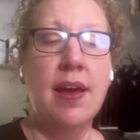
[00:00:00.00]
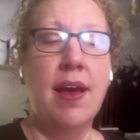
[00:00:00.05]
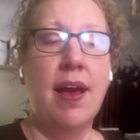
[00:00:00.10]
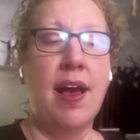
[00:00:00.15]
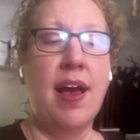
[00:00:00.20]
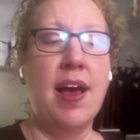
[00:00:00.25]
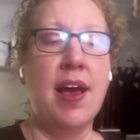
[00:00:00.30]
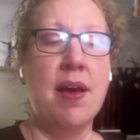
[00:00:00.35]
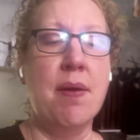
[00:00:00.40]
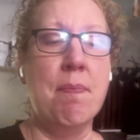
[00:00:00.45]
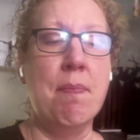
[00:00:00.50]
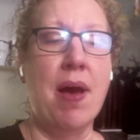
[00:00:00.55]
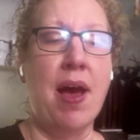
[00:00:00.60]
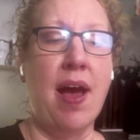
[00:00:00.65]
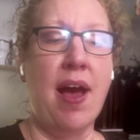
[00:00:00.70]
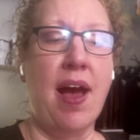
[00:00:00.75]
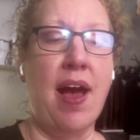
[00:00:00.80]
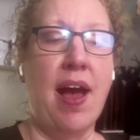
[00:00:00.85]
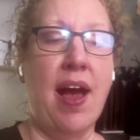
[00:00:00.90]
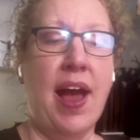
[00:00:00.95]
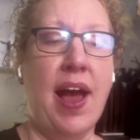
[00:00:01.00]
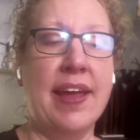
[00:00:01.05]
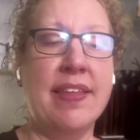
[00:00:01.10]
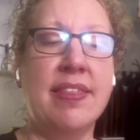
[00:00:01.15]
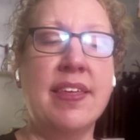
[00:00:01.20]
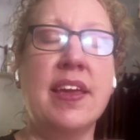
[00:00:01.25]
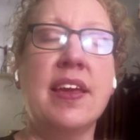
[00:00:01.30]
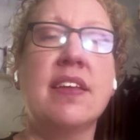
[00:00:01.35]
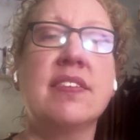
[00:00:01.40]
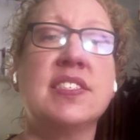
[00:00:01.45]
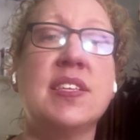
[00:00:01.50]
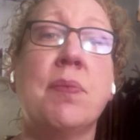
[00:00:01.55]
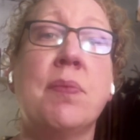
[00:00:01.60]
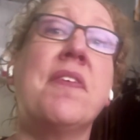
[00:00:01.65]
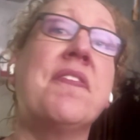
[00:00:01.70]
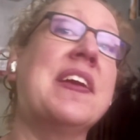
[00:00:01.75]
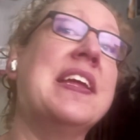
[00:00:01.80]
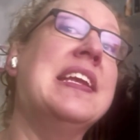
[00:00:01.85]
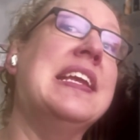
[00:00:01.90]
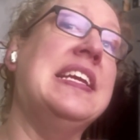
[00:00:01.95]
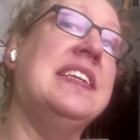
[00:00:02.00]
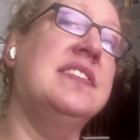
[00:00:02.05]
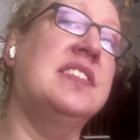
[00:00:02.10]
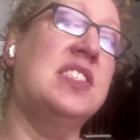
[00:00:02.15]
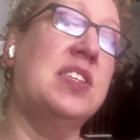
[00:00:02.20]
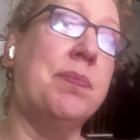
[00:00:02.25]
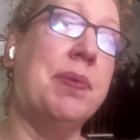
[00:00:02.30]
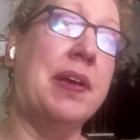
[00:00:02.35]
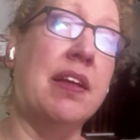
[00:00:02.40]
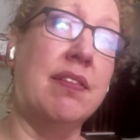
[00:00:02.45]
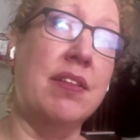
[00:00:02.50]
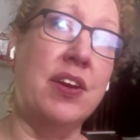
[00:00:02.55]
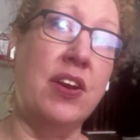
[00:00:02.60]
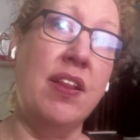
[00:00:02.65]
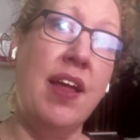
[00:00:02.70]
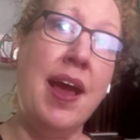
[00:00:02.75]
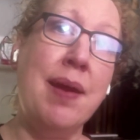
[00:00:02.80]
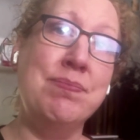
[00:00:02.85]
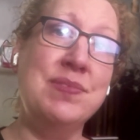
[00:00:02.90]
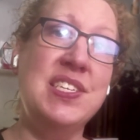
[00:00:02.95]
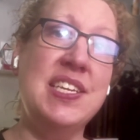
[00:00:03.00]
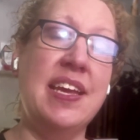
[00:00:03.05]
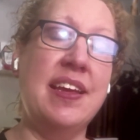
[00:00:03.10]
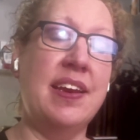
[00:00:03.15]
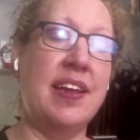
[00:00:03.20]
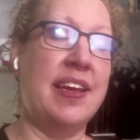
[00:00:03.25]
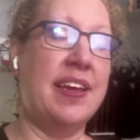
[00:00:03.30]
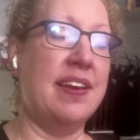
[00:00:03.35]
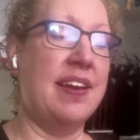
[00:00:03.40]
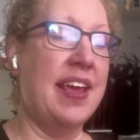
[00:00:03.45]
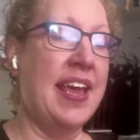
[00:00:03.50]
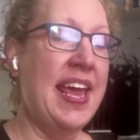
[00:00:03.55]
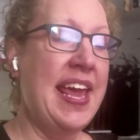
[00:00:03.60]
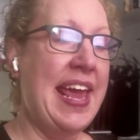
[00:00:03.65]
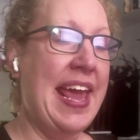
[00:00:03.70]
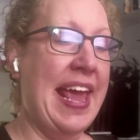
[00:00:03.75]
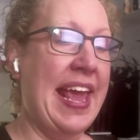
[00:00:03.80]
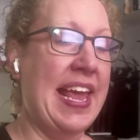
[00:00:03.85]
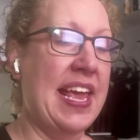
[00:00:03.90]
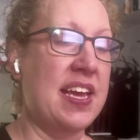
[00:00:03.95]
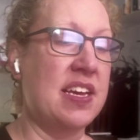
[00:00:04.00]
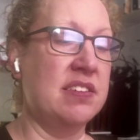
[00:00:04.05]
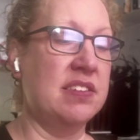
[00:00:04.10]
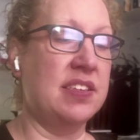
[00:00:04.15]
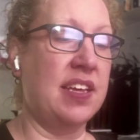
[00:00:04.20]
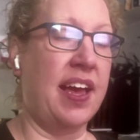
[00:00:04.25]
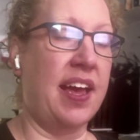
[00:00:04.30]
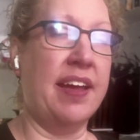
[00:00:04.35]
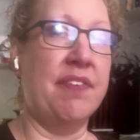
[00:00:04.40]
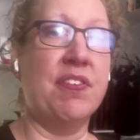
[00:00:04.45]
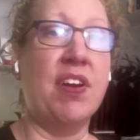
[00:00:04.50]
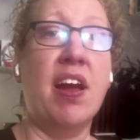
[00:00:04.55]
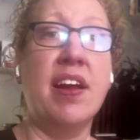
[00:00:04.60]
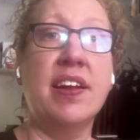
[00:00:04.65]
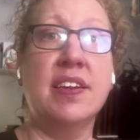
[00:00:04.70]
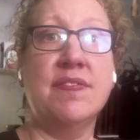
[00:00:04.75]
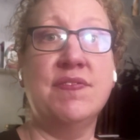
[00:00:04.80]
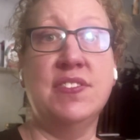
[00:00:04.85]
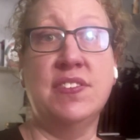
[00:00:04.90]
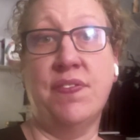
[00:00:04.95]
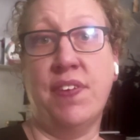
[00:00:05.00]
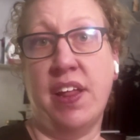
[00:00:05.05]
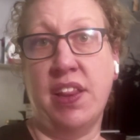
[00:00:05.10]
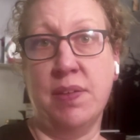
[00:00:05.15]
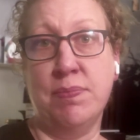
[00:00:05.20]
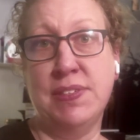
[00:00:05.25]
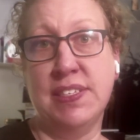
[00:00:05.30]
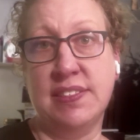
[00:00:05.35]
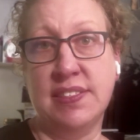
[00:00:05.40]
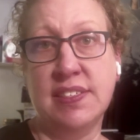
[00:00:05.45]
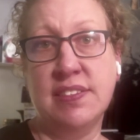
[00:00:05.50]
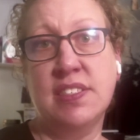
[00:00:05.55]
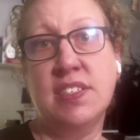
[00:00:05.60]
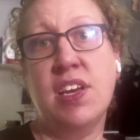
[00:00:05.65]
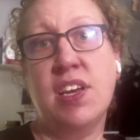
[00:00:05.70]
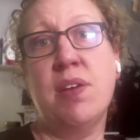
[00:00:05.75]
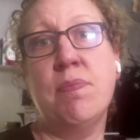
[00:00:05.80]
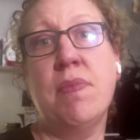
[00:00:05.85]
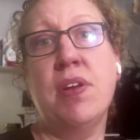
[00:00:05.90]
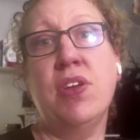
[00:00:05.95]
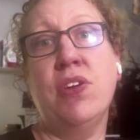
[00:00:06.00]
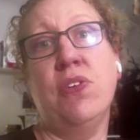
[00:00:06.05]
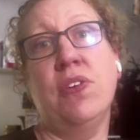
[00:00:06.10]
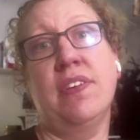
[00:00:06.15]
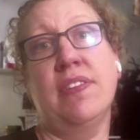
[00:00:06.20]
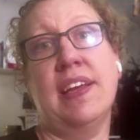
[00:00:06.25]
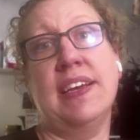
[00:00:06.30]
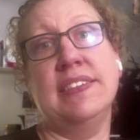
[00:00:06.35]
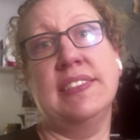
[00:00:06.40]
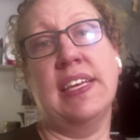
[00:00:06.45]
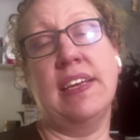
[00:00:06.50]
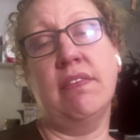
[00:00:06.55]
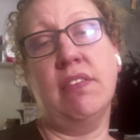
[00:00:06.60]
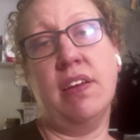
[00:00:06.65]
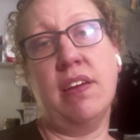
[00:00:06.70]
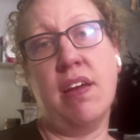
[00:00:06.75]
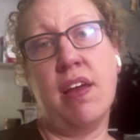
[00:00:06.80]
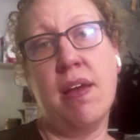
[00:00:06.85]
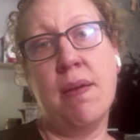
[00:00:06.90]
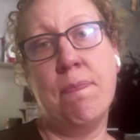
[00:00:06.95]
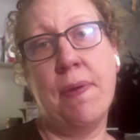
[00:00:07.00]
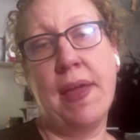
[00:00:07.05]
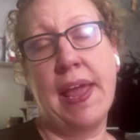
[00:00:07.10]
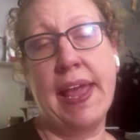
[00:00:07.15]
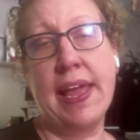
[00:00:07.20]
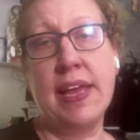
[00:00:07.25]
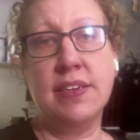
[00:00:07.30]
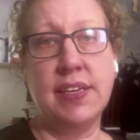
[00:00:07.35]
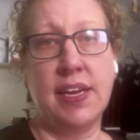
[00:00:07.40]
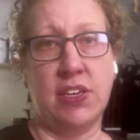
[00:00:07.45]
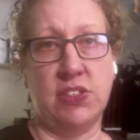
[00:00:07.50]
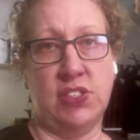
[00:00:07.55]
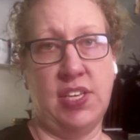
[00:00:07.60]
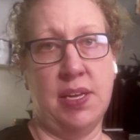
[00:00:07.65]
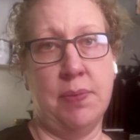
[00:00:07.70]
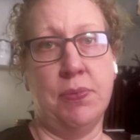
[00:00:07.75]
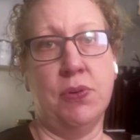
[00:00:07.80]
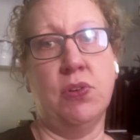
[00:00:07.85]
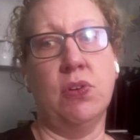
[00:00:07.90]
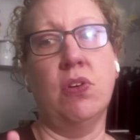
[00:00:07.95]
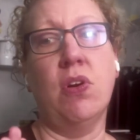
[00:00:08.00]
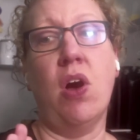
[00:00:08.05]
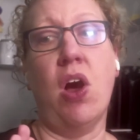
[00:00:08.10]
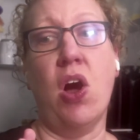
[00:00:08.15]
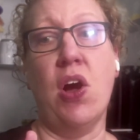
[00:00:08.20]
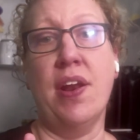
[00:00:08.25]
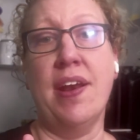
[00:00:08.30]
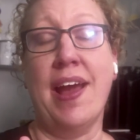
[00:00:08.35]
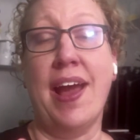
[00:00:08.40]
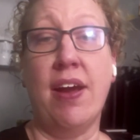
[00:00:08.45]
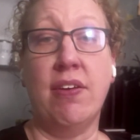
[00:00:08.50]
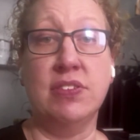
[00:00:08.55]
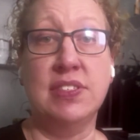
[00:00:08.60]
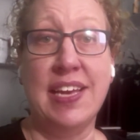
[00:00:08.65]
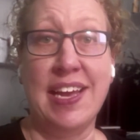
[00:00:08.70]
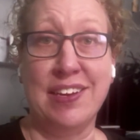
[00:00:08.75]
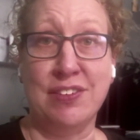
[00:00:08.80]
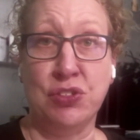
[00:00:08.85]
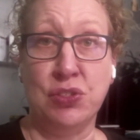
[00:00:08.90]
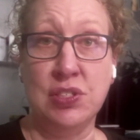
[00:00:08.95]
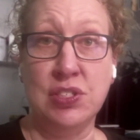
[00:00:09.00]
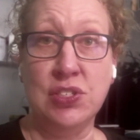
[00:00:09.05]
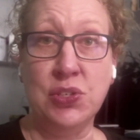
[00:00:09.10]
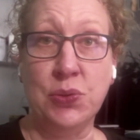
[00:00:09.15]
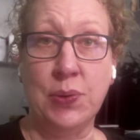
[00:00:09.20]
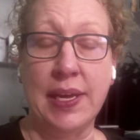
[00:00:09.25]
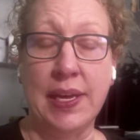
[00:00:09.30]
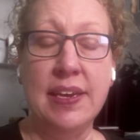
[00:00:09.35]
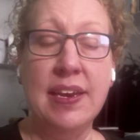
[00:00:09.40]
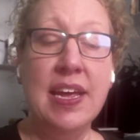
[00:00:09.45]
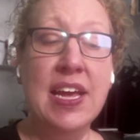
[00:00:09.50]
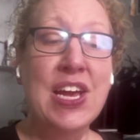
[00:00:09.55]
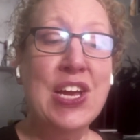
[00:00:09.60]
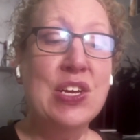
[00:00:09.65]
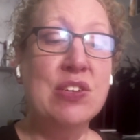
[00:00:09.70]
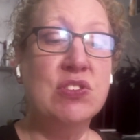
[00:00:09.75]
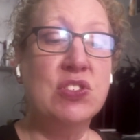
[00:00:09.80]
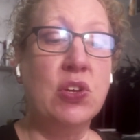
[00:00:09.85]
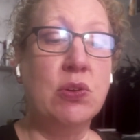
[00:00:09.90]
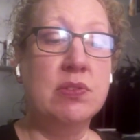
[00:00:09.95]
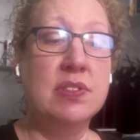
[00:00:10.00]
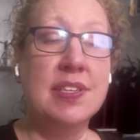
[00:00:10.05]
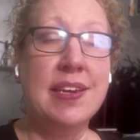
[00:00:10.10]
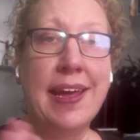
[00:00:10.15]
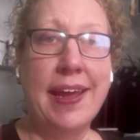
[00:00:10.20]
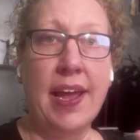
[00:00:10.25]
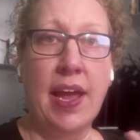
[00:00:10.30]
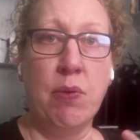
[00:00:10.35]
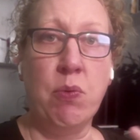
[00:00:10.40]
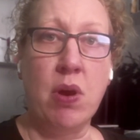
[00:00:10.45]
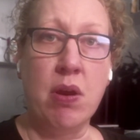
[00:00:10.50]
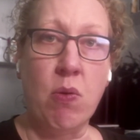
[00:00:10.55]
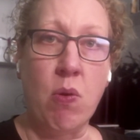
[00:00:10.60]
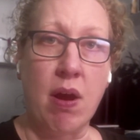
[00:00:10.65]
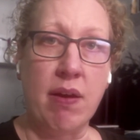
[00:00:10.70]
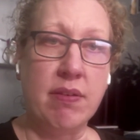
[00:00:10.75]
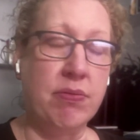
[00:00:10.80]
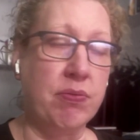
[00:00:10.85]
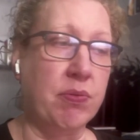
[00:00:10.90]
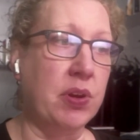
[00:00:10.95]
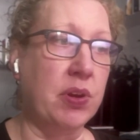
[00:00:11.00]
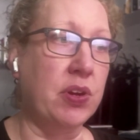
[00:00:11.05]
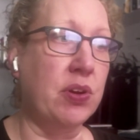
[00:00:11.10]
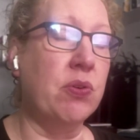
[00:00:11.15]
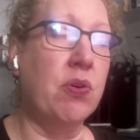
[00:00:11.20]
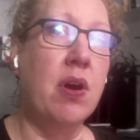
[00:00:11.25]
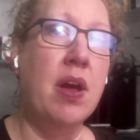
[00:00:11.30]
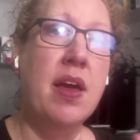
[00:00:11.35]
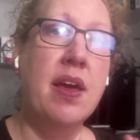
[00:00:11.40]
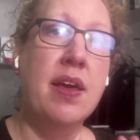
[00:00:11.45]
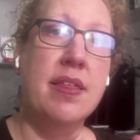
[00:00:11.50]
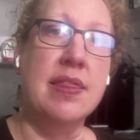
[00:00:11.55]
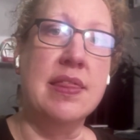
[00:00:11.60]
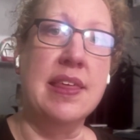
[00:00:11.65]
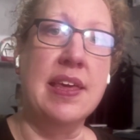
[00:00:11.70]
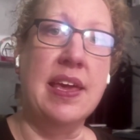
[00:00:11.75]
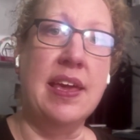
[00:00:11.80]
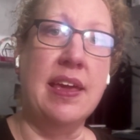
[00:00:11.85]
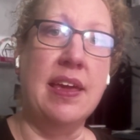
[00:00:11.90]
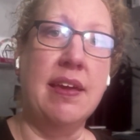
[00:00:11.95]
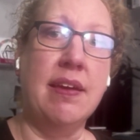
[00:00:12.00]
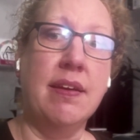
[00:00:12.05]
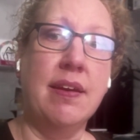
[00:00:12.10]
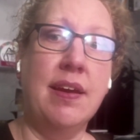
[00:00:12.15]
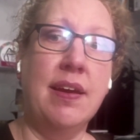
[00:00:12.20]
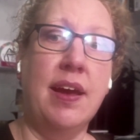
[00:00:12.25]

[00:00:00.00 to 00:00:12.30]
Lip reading: um, I think some of it needs to be a little updated, and I've kind of developed a system utilizing ClickUp and Airtable on how to actually do it. So today I want to walk through the